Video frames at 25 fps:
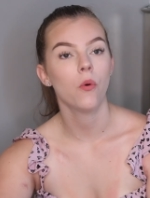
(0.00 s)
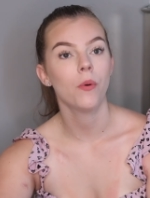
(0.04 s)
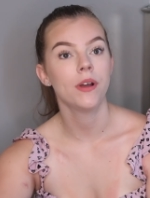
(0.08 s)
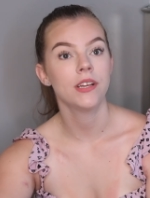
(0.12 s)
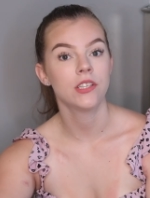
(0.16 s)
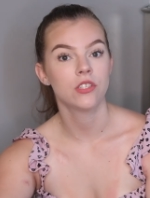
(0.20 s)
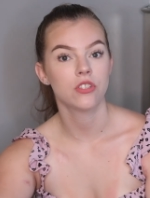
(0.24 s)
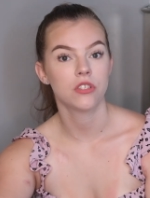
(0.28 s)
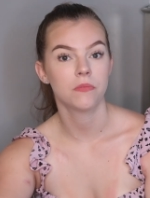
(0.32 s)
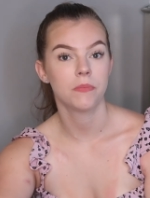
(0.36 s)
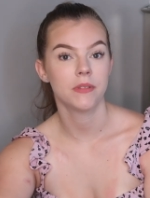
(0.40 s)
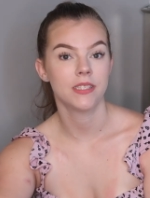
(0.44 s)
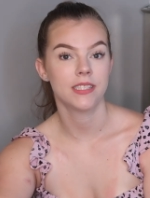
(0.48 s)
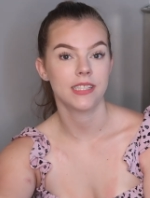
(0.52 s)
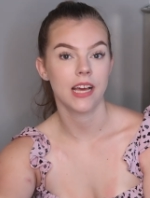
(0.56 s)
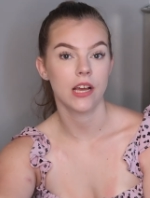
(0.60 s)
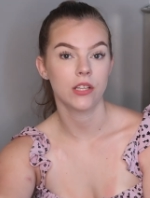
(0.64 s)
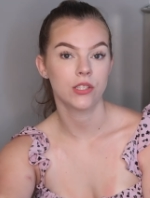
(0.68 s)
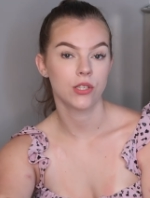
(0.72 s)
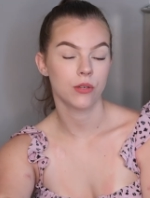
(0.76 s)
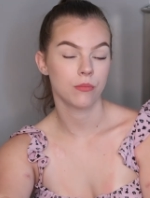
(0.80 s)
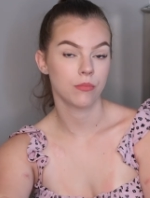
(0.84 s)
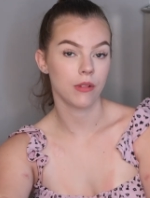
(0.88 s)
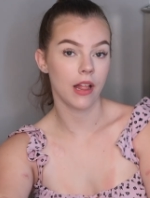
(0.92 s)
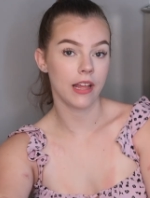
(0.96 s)
always just been
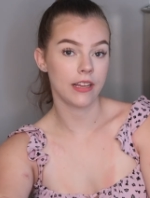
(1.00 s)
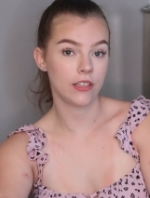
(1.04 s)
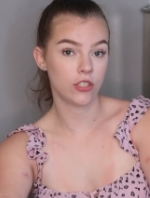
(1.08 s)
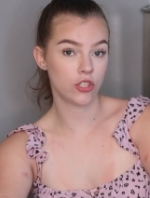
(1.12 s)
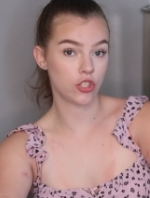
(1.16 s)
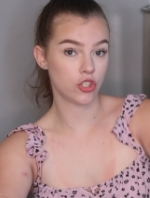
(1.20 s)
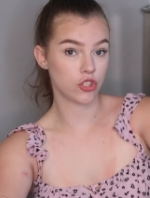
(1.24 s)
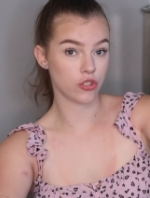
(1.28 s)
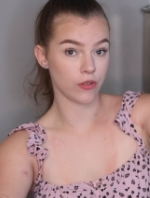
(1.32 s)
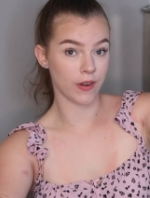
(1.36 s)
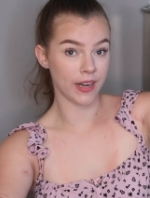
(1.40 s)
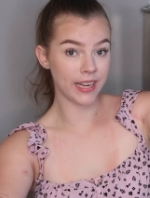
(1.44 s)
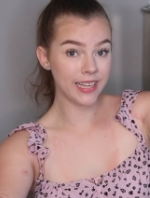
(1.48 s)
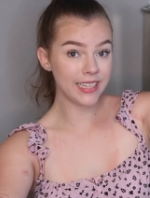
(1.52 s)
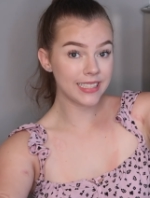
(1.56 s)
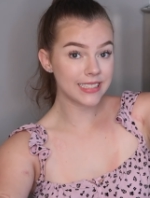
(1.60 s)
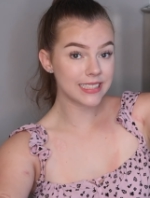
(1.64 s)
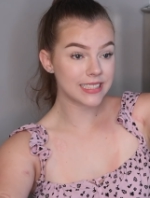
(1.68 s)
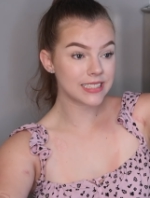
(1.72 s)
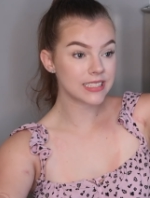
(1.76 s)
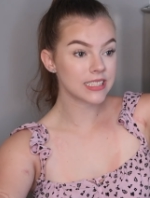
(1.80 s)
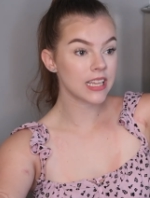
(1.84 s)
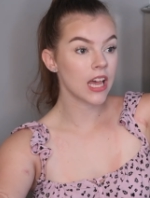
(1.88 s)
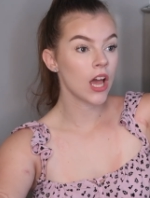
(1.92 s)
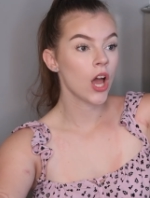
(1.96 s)
set up like straight,